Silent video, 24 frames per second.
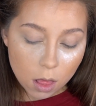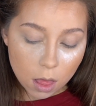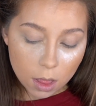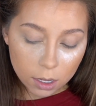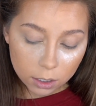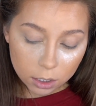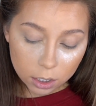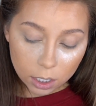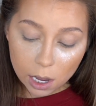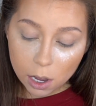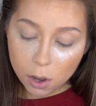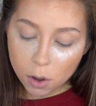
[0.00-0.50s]

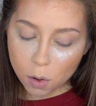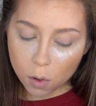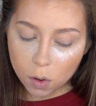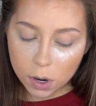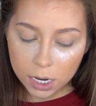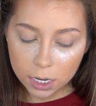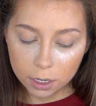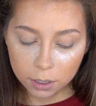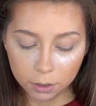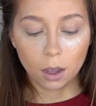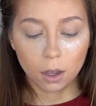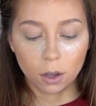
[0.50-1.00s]
Let's go.
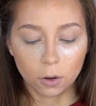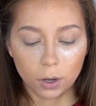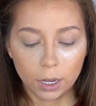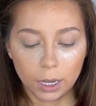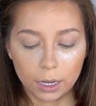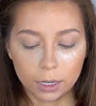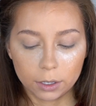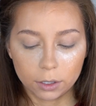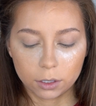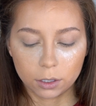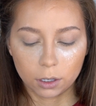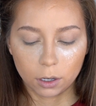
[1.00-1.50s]

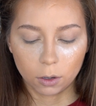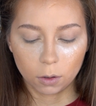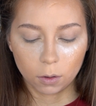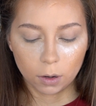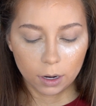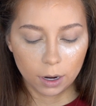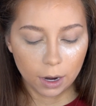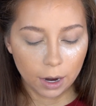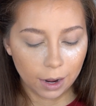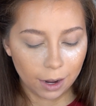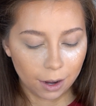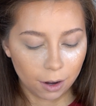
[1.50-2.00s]
Okay, so
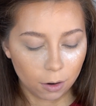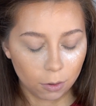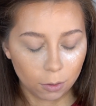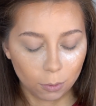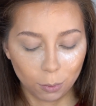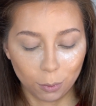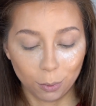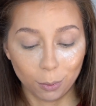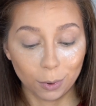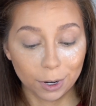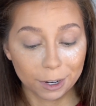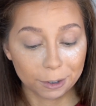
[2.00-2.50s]

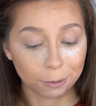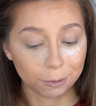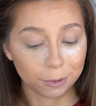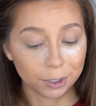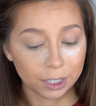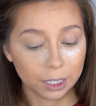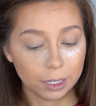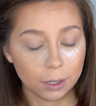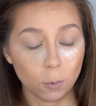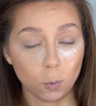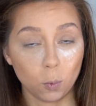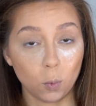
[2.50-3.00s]
now what
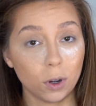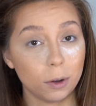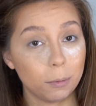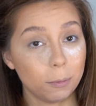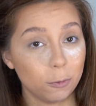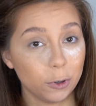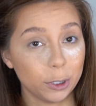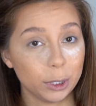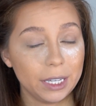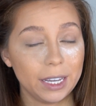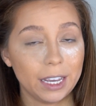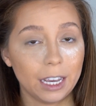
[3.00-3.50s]

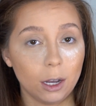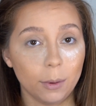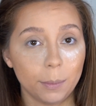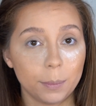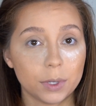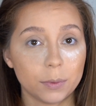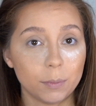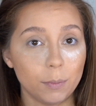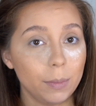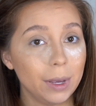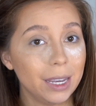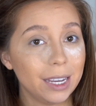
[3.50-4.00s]
really
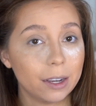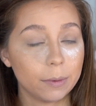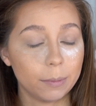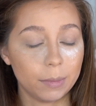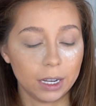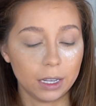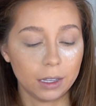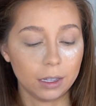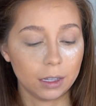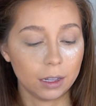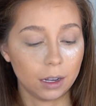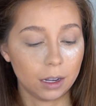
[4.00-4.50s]
helps make
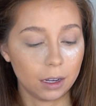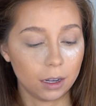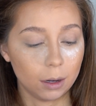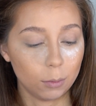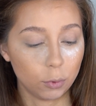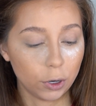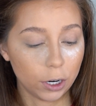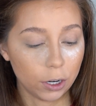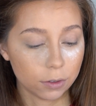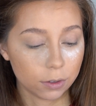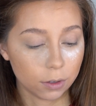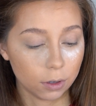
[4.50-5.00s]
my
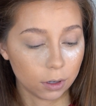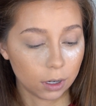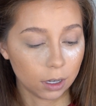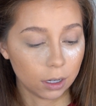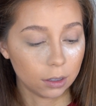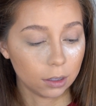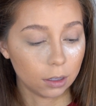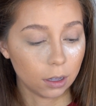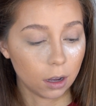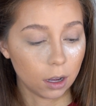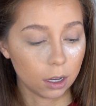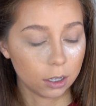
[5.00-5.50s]
brows look a
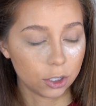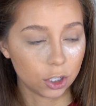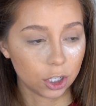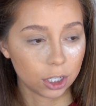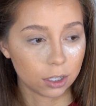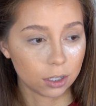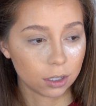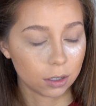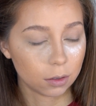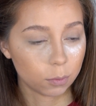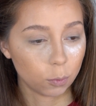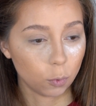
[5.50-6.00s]
lot
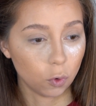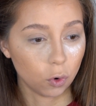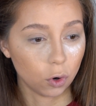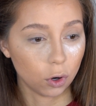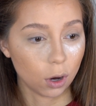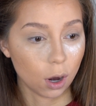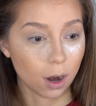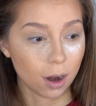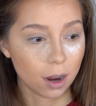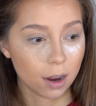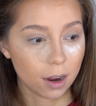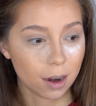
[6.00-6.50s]
just
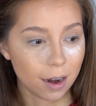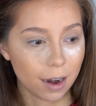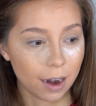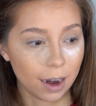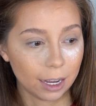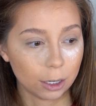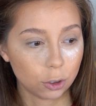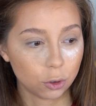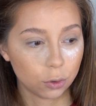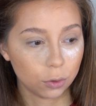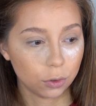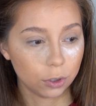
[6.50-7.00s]
more
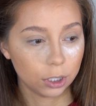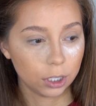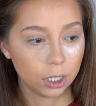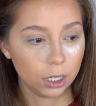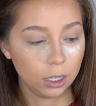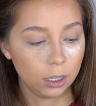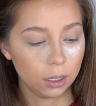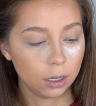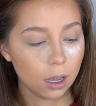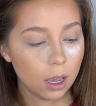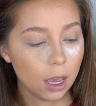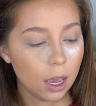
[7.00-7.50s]
natural
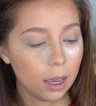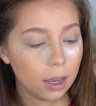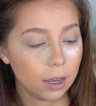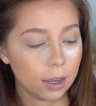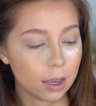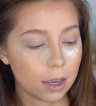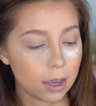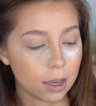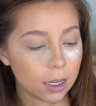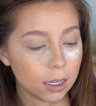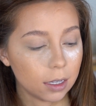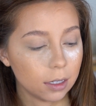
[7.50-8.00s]
looking
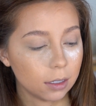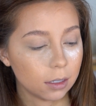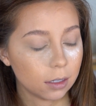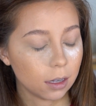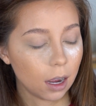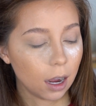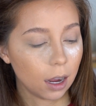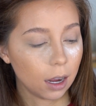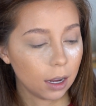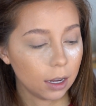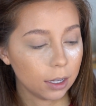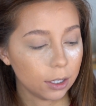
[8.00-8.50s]
is
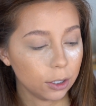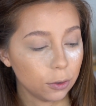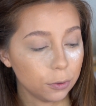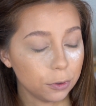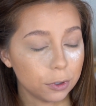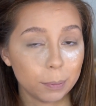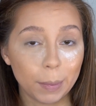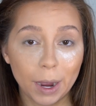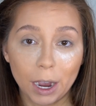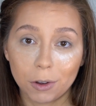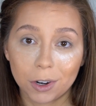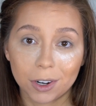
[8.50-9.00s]
I
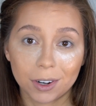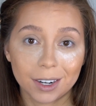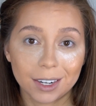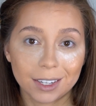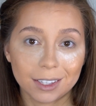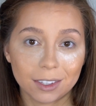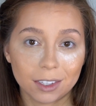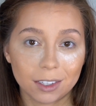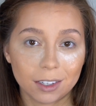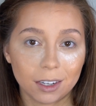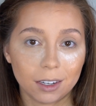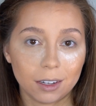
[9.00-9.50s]
use powder
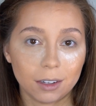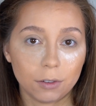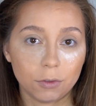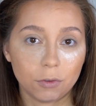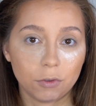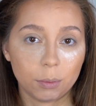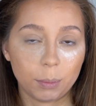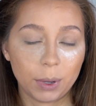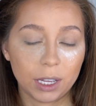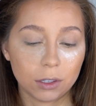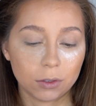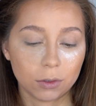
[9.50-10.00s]
instead of
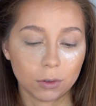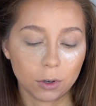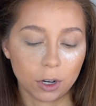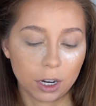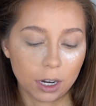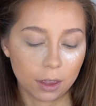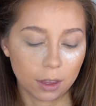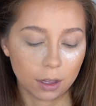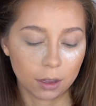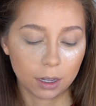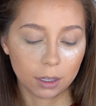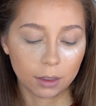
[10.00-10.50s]
pencil or
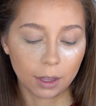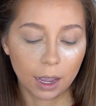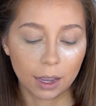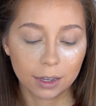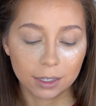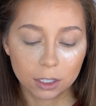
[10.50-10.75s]
anything like that.